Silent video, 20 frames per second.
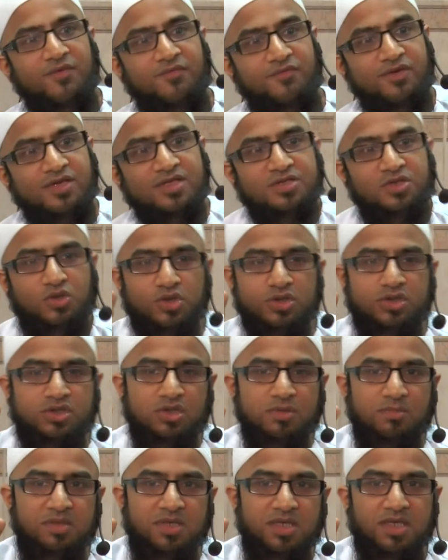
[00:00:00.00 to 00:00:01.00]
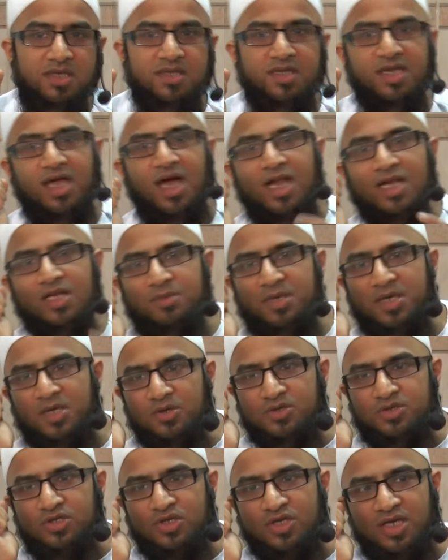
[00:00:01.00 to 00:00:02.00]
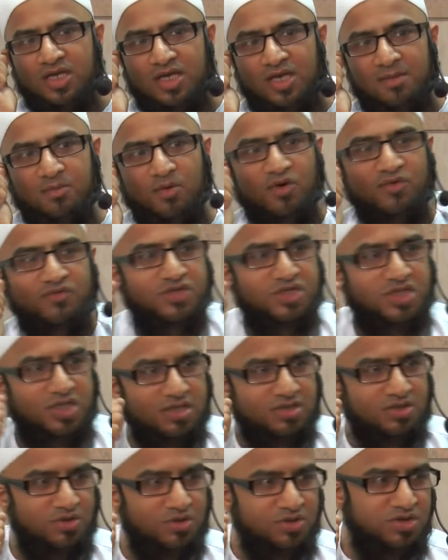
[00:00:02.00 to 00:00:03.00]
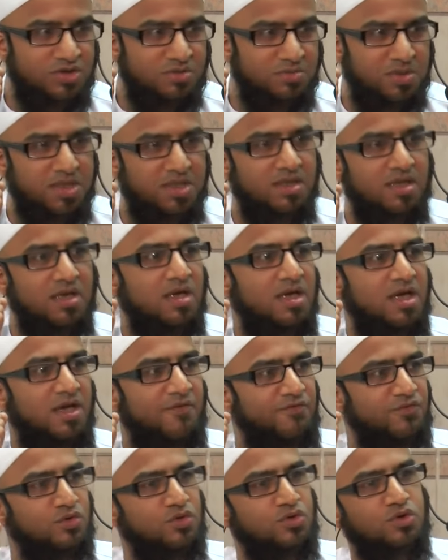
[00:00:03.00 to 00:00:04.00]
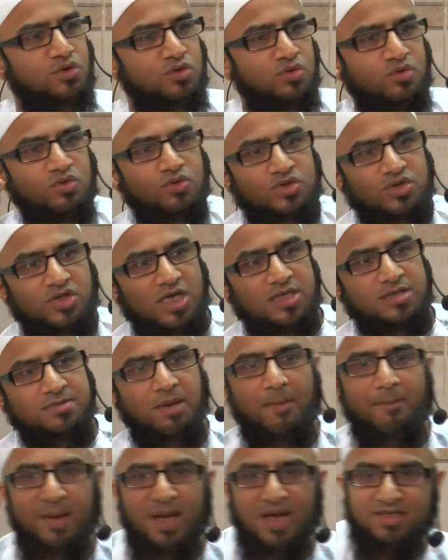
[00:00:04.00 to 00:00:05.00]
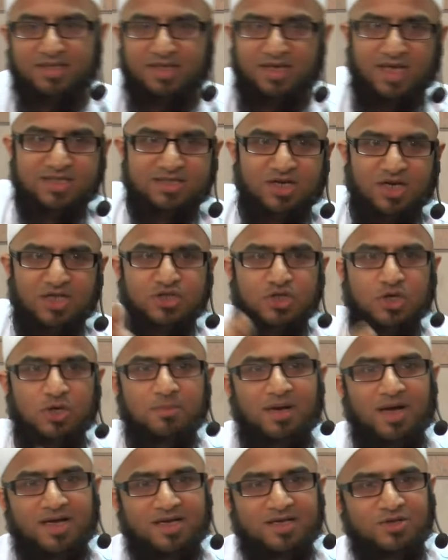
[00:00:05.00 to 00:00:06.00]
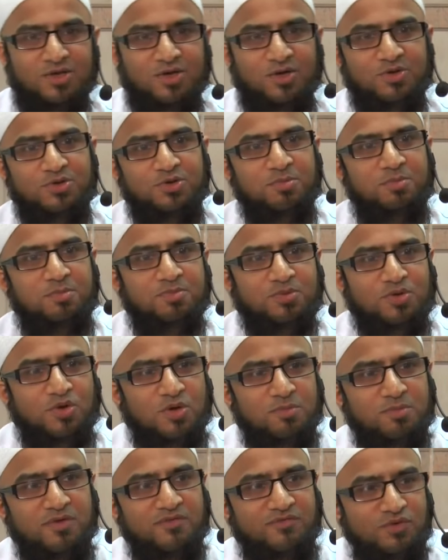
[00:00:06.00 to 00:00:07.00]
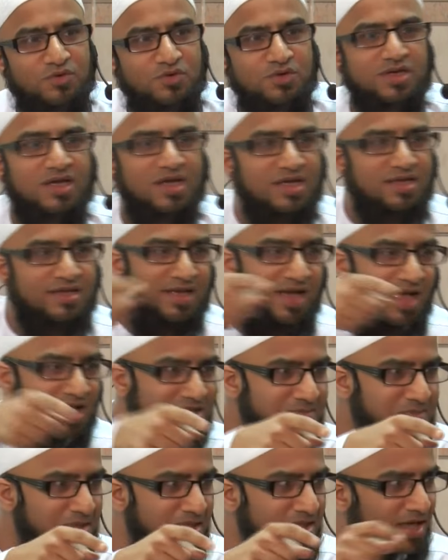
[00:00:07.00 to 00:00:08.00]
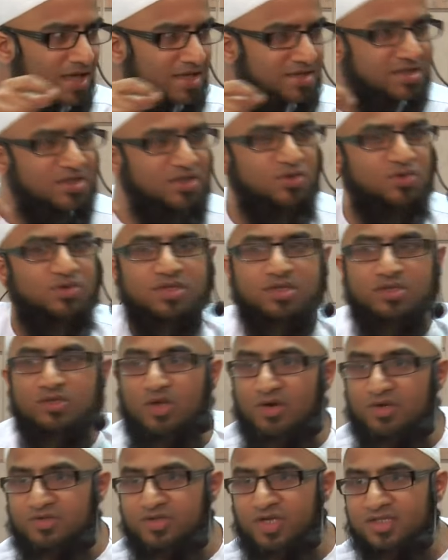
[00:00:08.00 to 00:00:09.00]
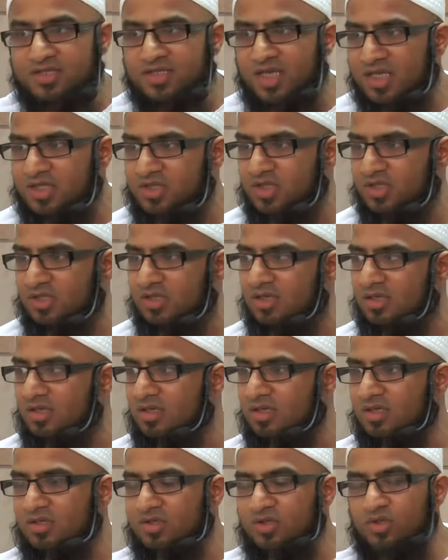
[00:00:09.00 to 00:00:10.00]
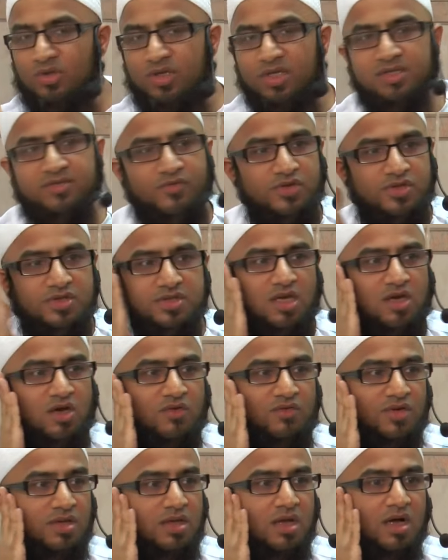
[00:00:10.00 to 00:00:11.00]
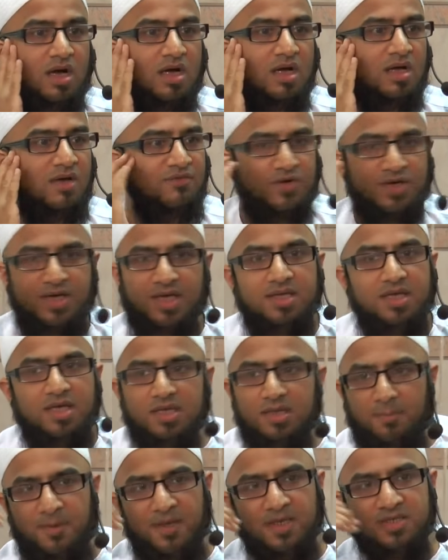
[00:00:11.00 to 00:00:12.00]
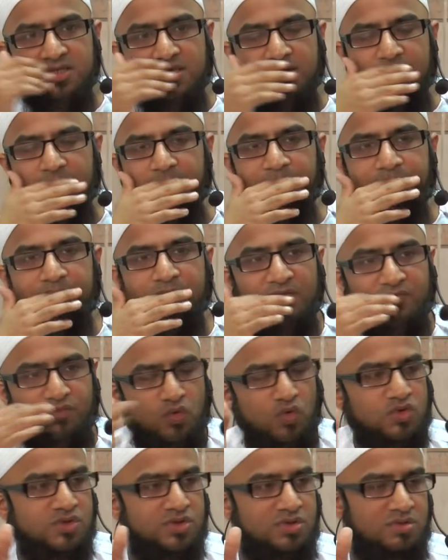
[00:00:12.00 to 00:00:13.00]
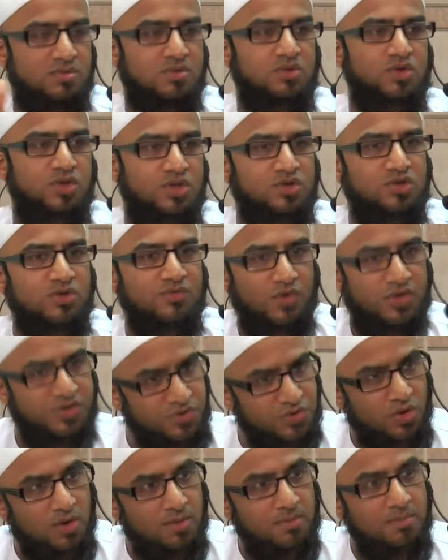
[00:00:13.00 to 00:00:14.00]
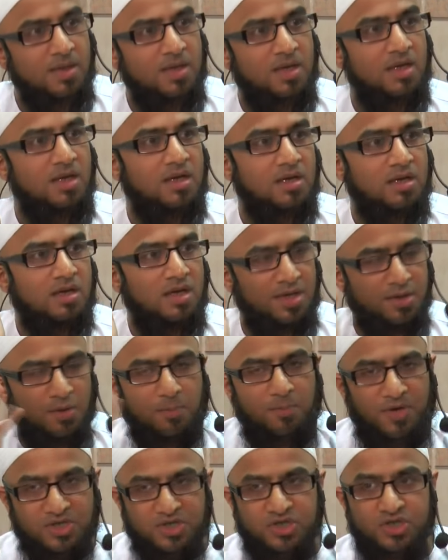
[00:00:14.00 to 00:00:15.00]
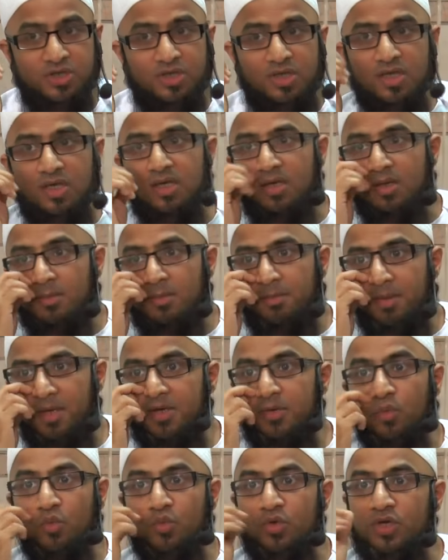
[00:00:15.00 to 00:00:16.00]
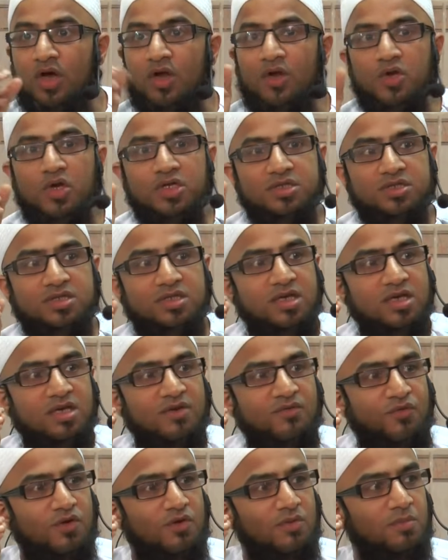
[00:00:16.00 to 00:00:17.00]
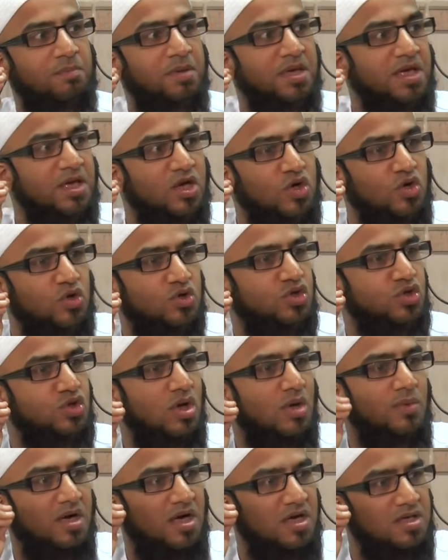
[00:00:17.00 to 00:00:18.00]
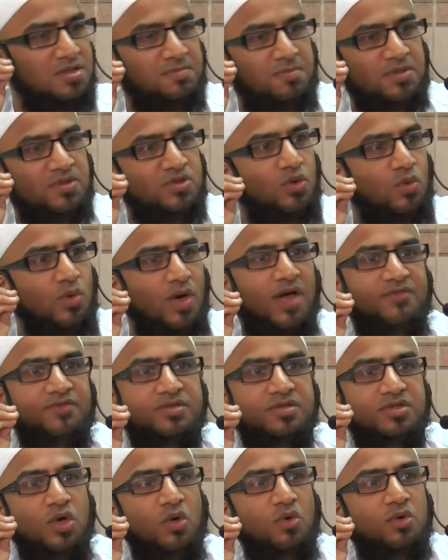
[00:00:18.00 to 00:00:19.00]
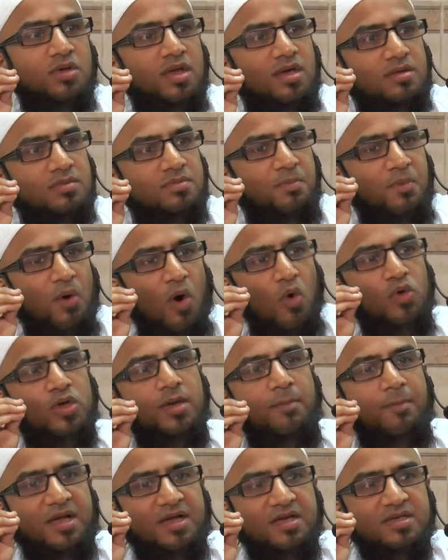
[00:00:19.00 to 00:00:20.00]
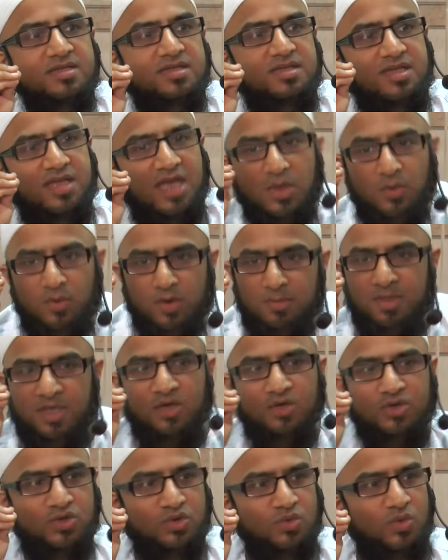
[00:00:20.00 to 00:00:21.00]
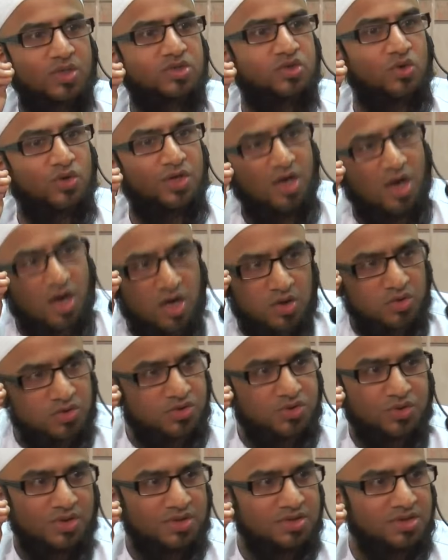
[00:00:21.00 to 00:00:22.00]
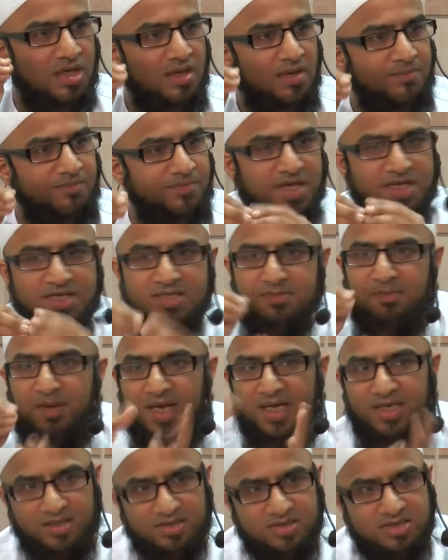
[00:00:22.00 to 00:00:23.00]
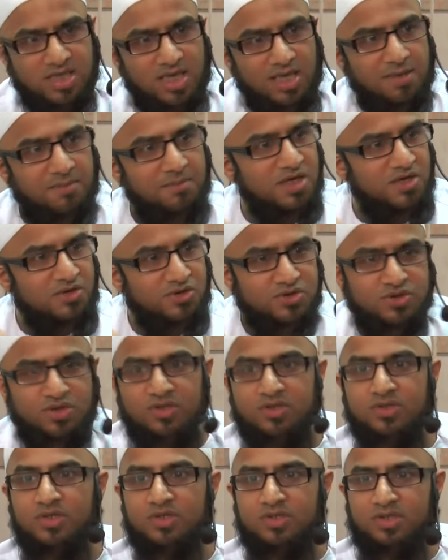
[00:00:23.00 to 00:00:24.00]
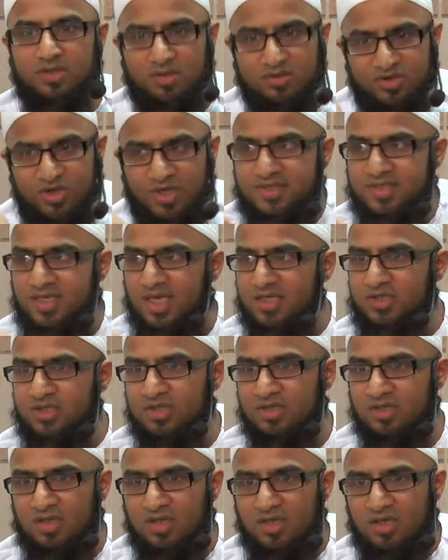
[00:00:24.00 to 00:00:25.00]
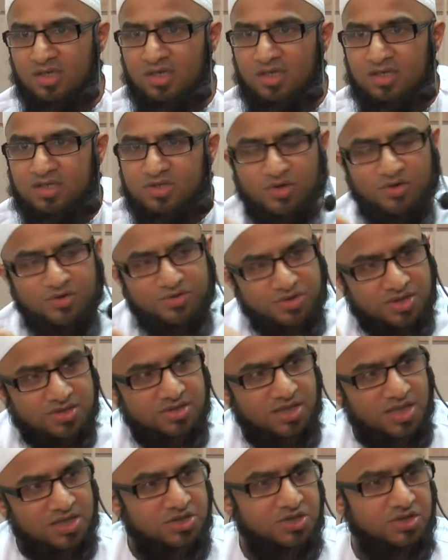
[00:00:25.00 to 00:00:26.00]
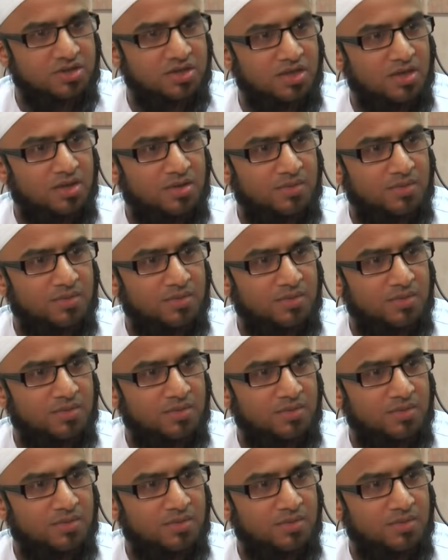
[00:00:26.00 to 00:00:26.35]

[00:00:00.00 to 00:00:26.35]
if he's good to me, then I'll be good to him. Or if she's good to me, if you scratch my back, then I scratch your back. You know, you cook me food, then I'll speak nicely to you. This is not a transaction. Do things for the sake of Allah. Forget the other person. Of course, you need to avoid zulm and oppression. But we are not being good to our husbands or wives so only because they will be good to us or they are good to us. Then it's buying and selling. Marriage is not a transaction. It's not a transaction.